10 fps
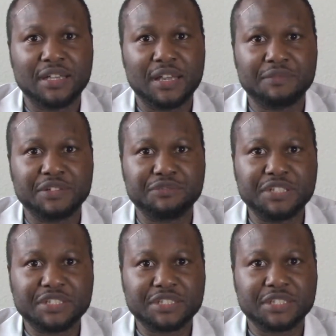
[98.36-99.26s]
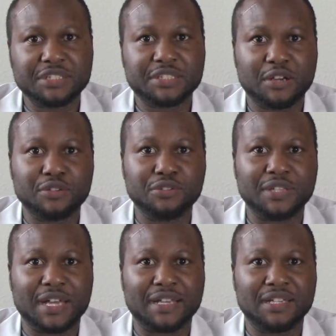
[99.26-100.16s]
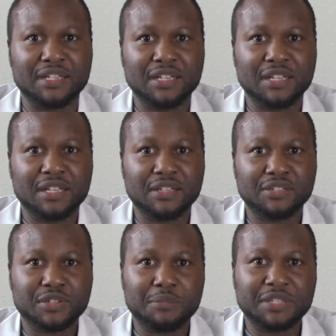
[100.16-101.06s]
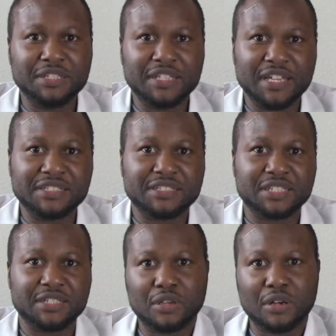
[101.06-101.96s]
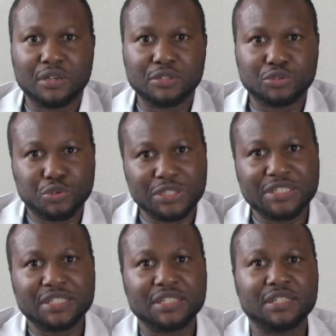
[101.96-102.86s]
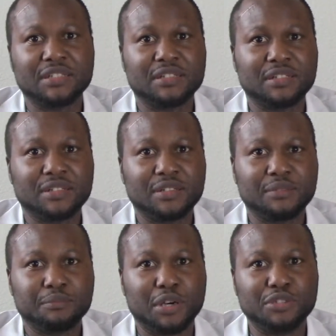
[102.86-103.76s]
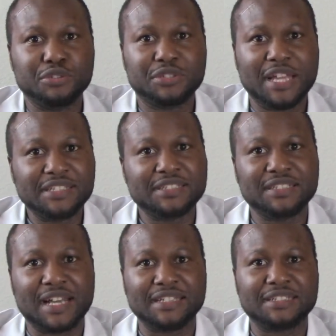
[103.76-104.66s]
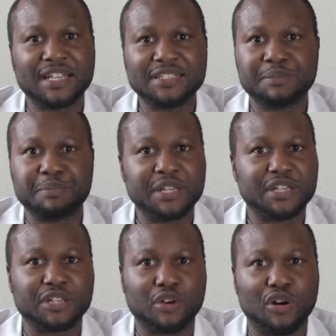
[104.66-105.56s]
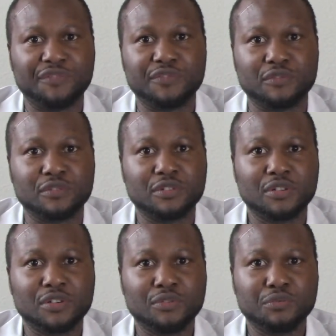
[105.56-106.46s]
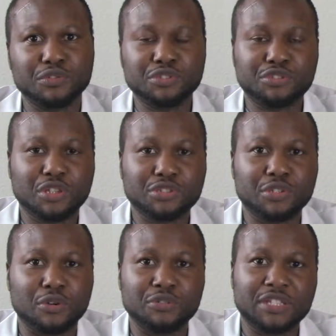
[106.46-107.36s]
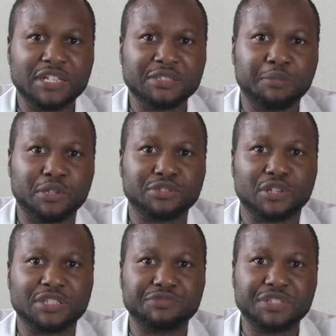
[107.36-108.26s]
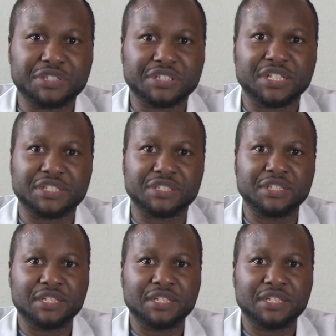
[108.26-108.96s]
If the researchers tell you that something tastes sweet, but you taste it and it tastes bitter and awful, would you trust your own taste buds or the researchers?